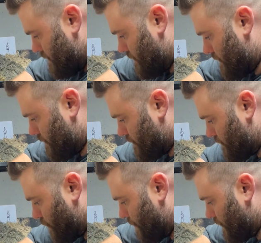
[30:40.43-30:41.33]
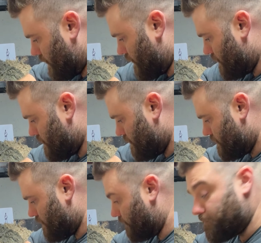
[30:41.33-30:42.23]
I was formerly
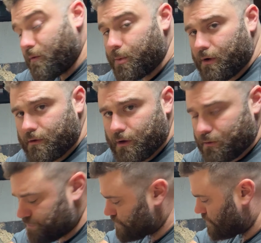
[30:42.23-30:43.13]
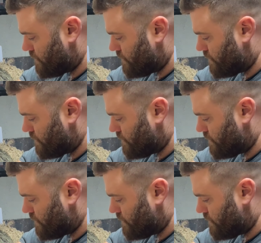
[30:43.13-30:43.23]
a football coach